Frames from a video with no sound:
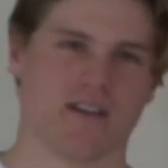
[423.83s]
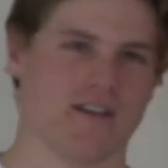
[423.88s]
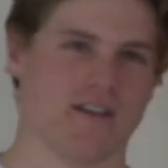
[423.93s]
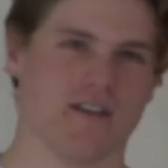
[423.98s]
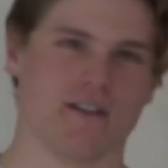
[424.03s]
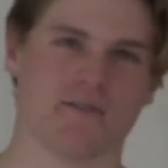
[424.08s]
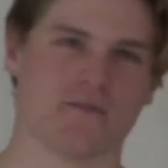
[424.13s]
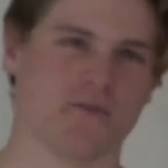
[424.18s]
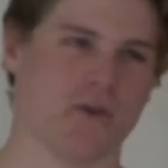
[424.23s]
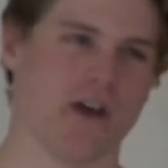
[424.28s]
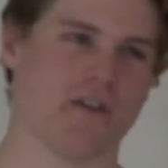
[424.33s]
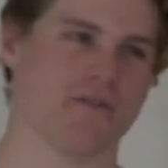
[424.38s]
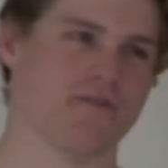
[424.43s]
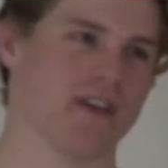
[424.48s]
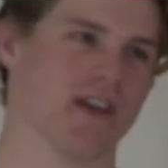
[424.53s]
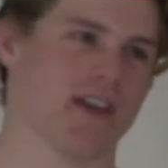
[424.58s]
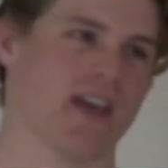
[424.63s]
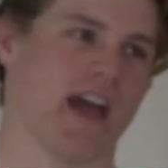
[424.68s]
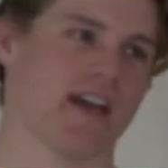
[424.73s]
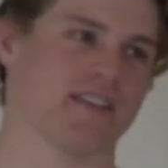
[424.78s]
for I fear
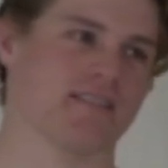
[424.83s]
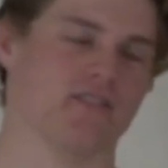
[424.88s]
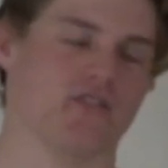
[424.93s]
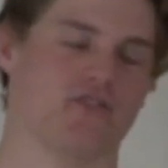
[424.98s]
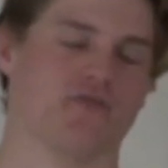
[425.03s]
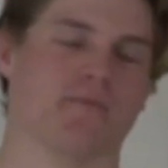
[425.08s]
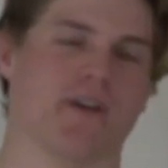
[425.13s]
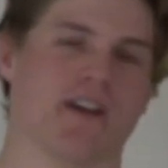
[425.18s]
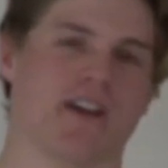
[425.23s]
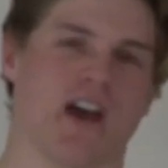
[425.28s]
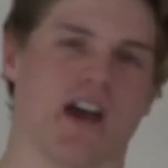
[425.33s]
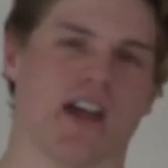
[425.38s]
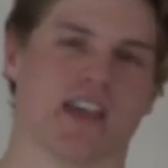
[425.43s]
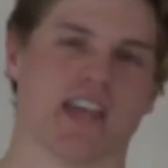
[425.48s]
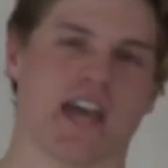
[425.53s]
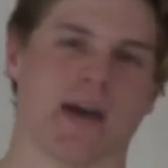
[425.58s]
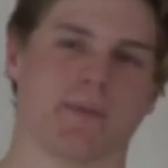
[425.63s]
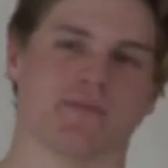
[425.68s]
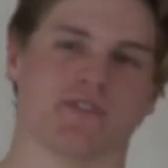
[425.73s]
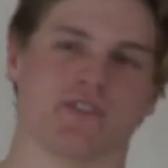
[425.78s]
Cassio for my
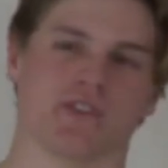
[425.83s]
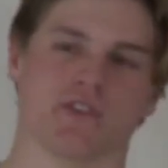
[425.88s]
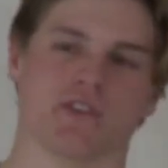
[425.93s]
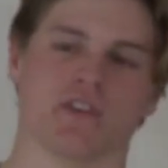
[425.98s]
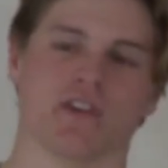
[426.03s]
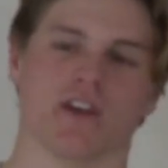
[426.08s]
nightcap too.